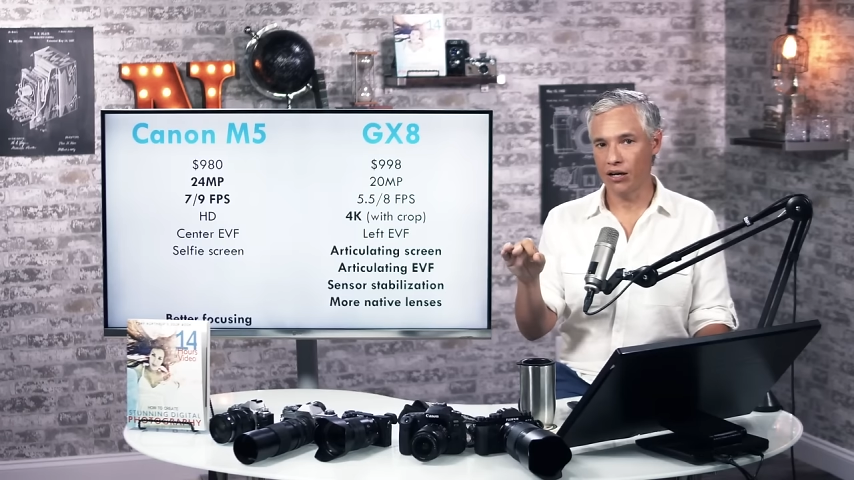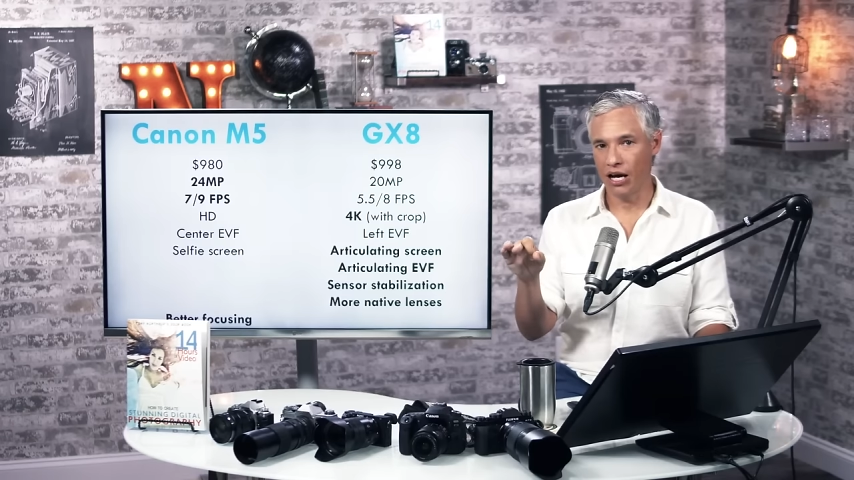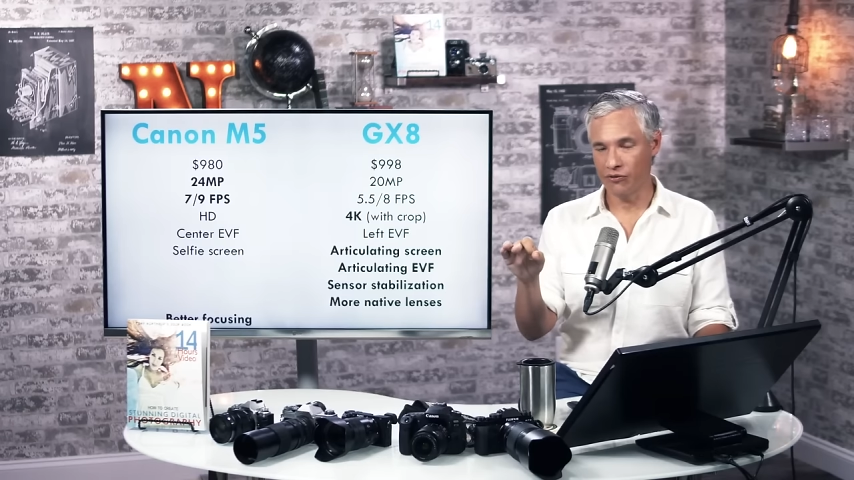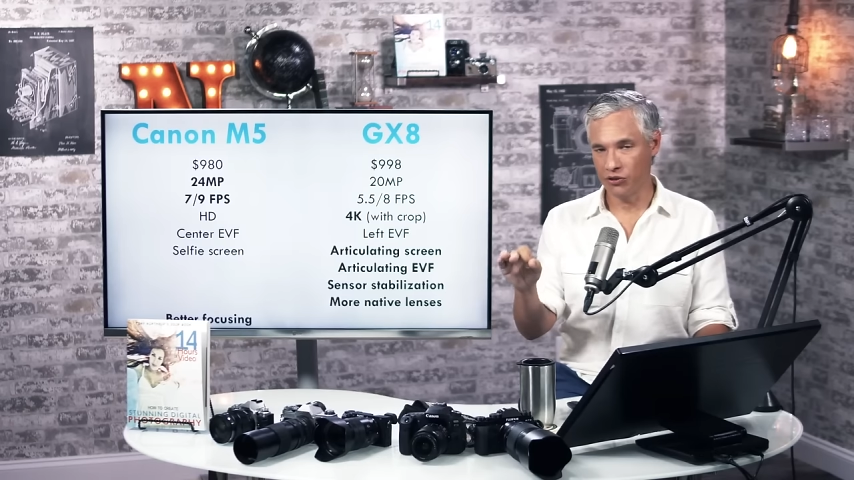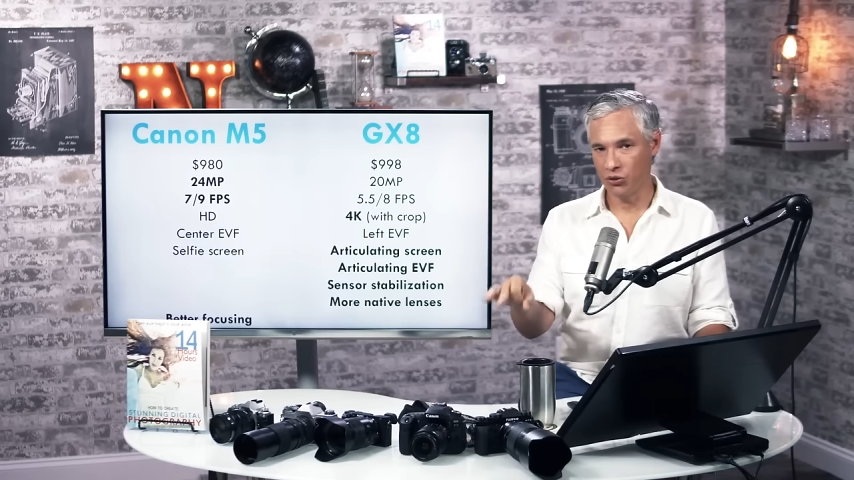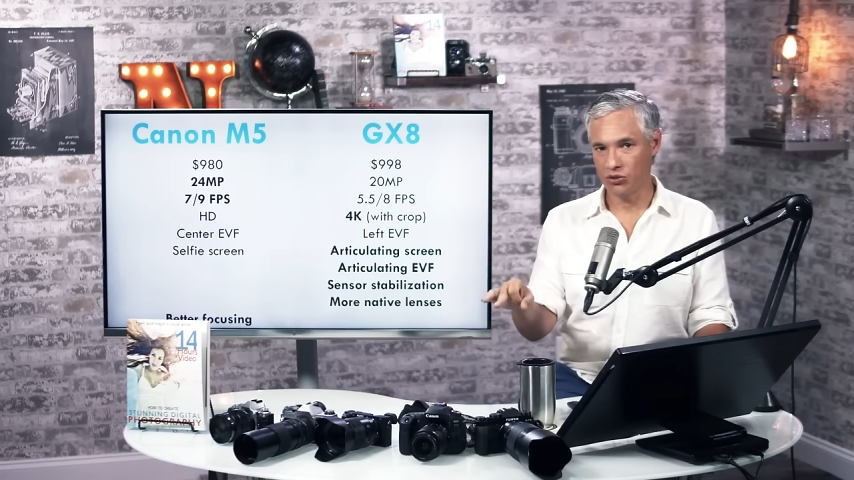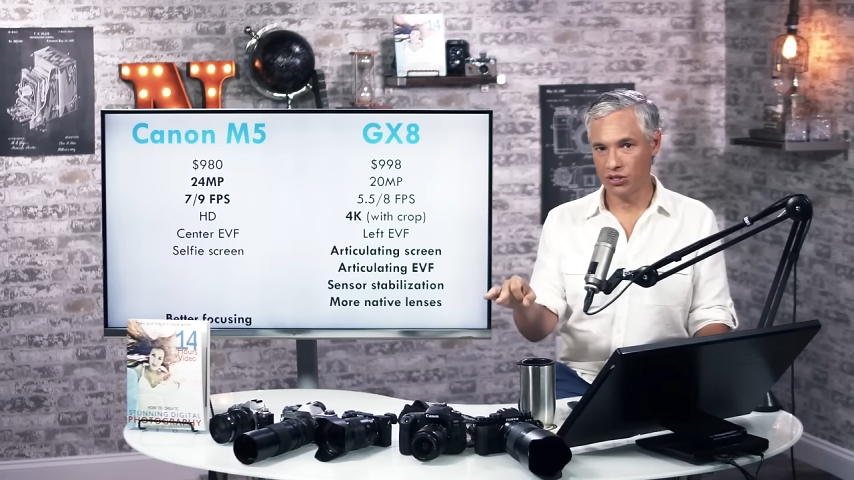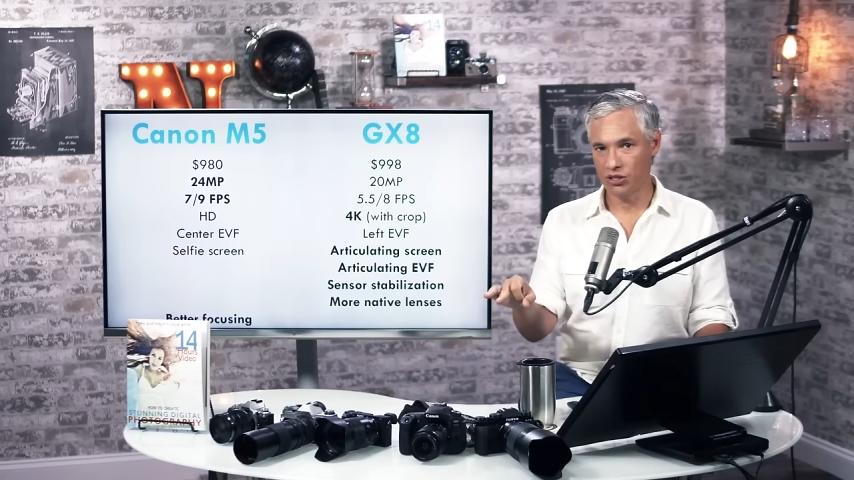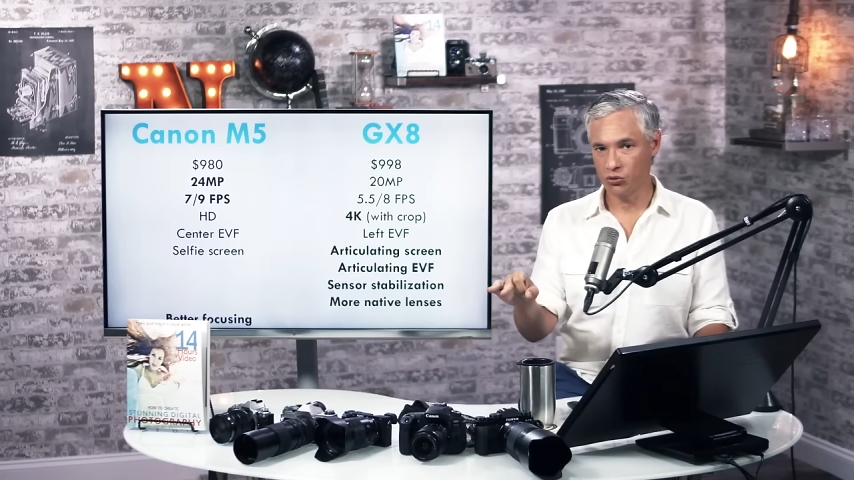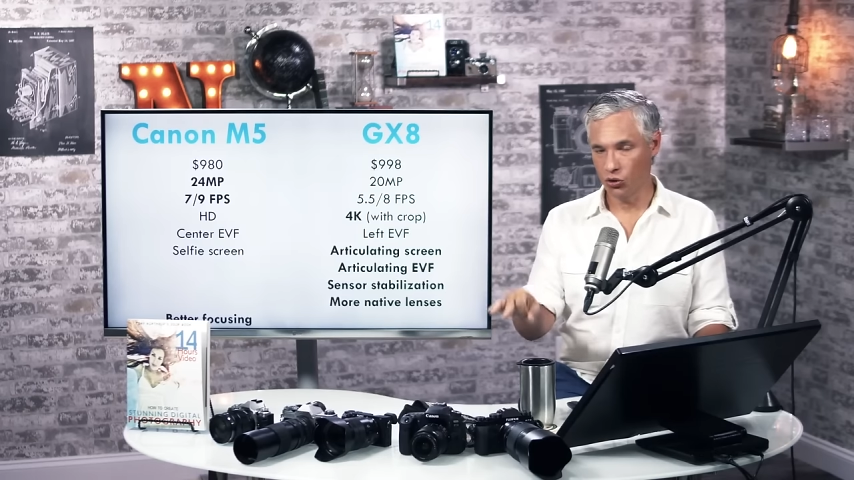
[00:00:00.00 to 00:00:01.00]
I've used
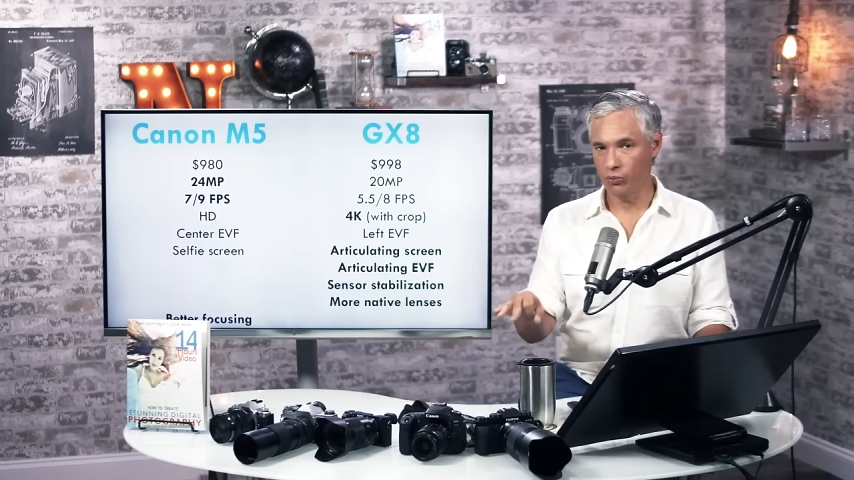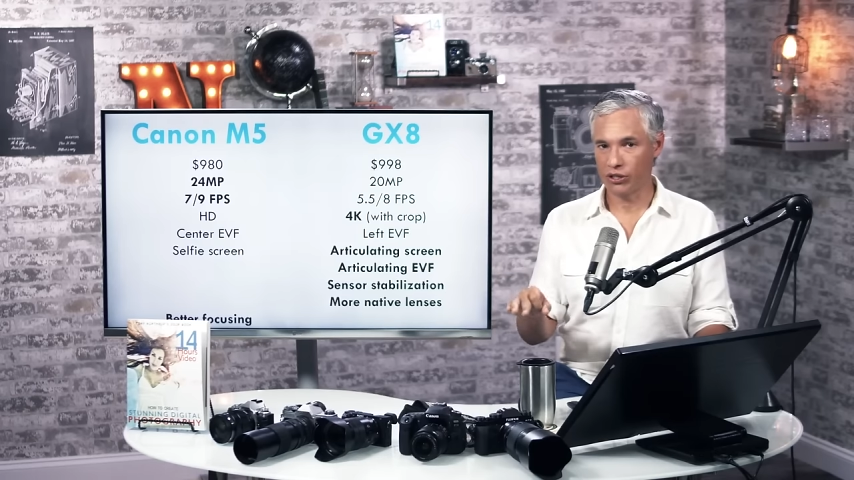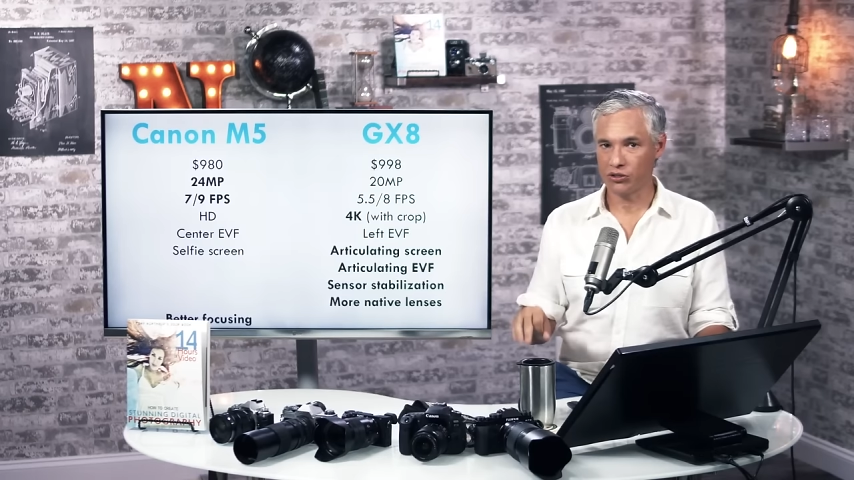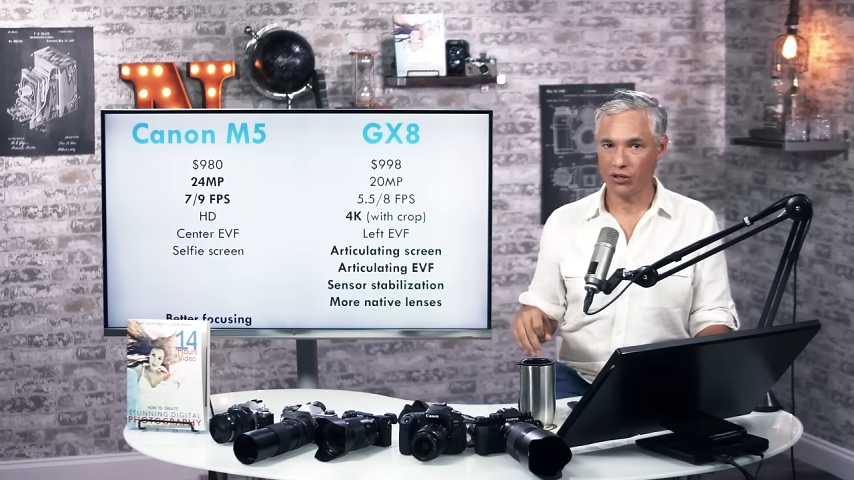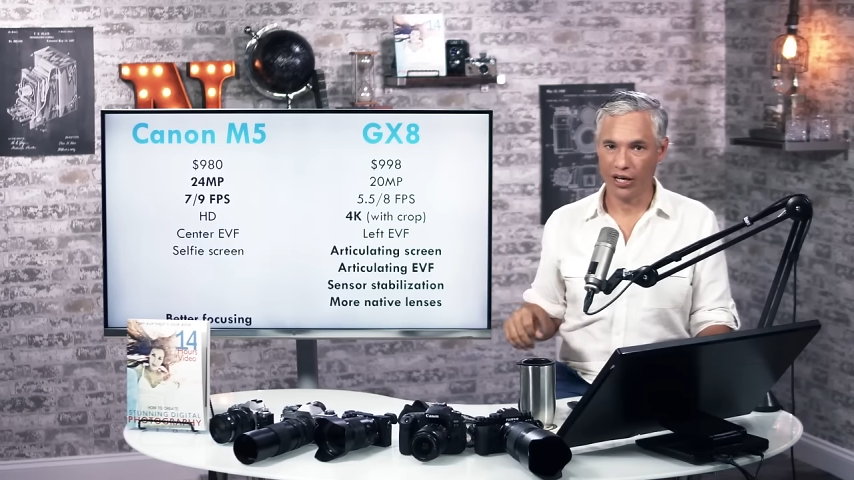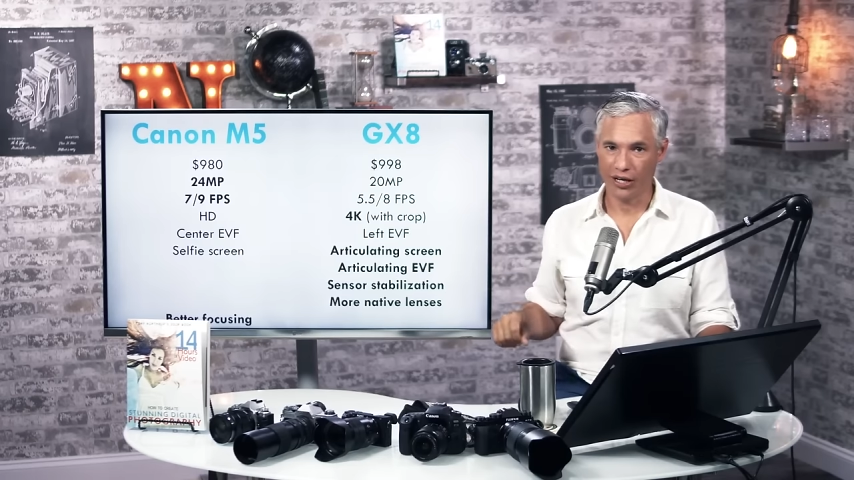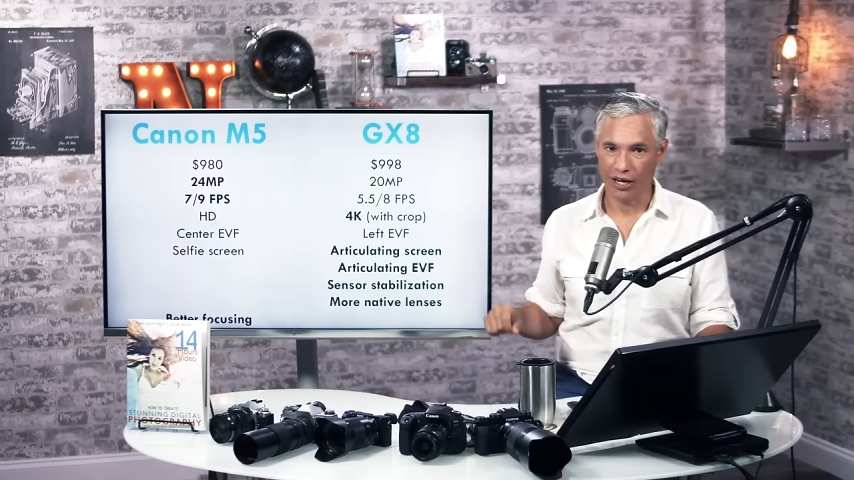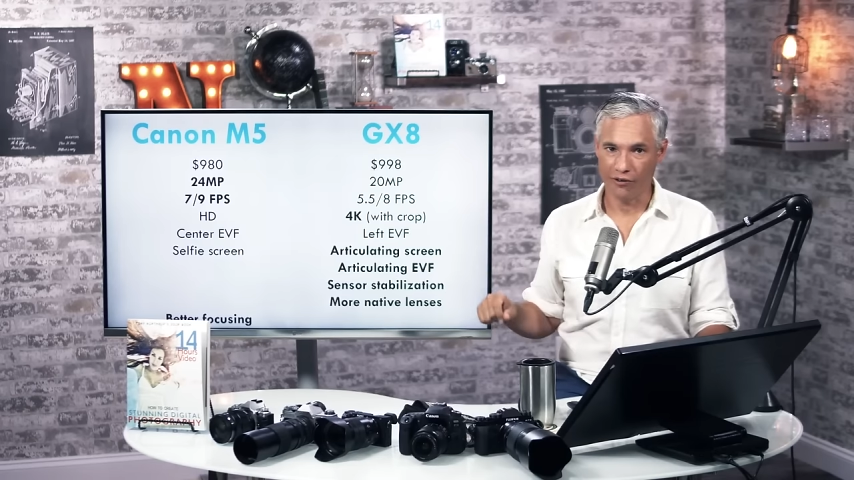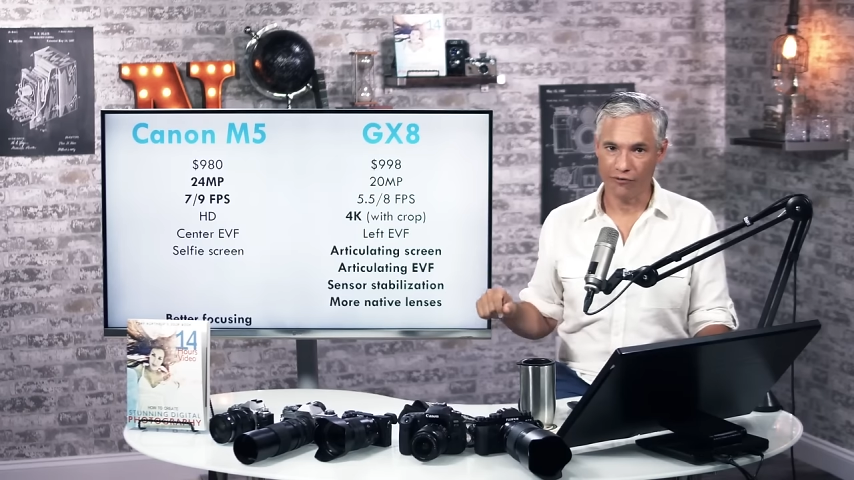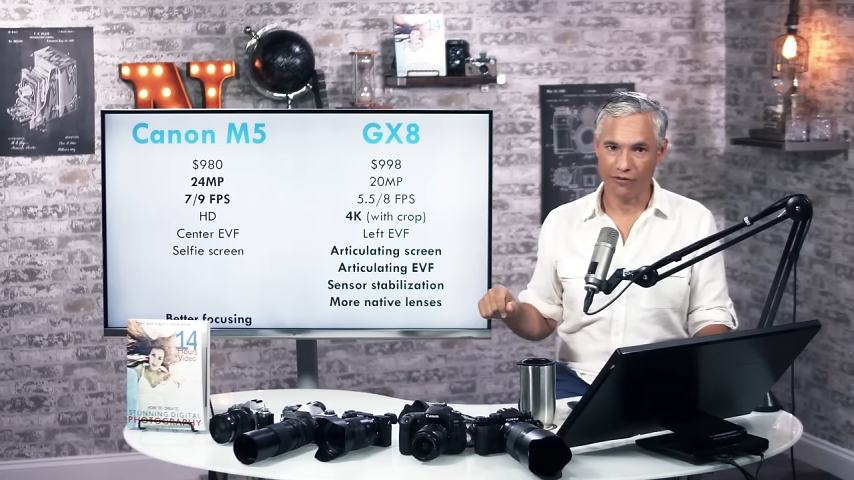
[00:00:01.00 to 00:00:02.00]
the dual pixel
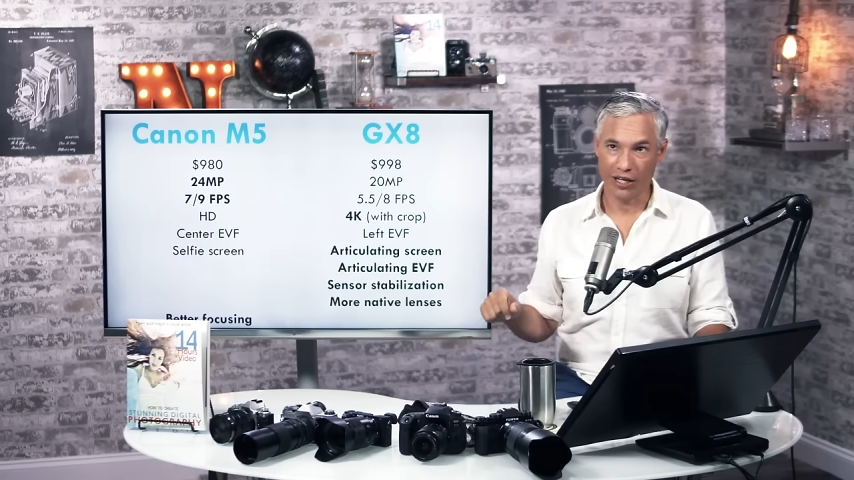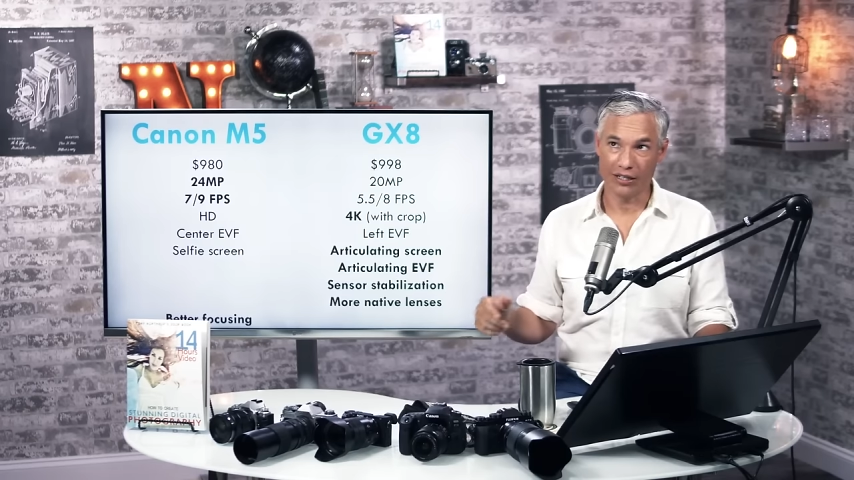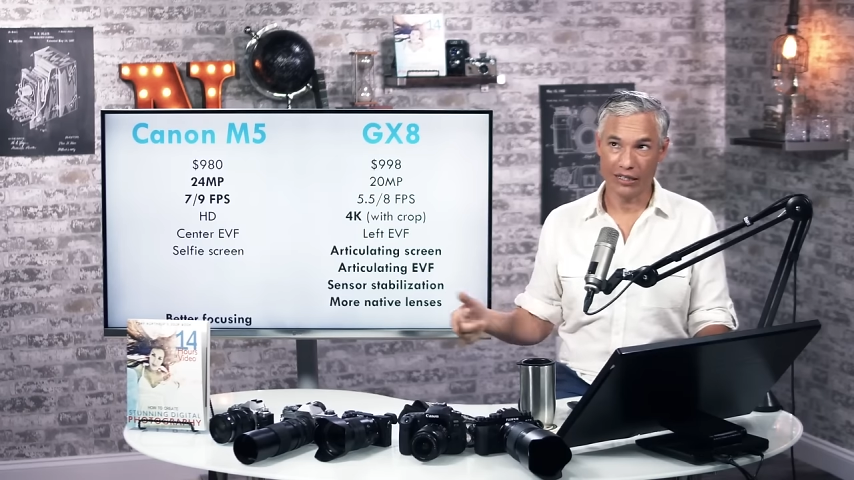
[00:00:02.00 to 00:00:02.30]
AF that